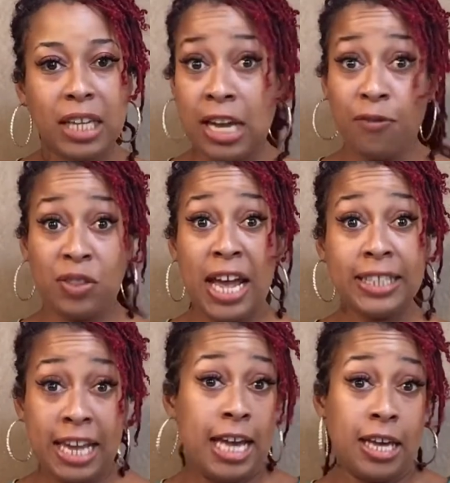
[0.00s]
If
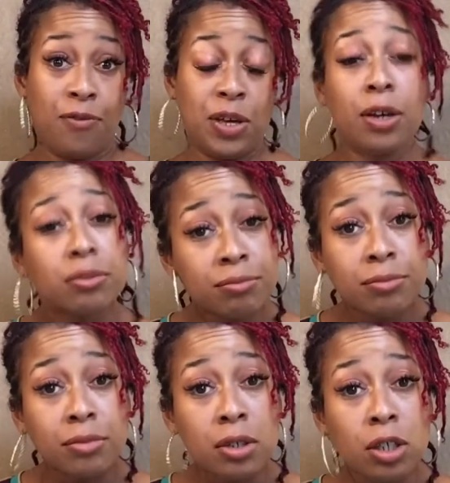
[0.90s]
that's how you feel,
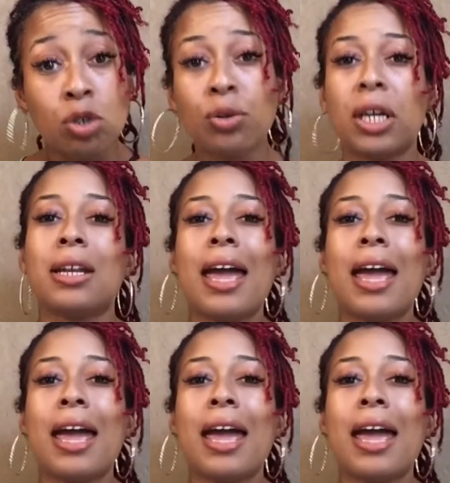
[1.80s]
you getting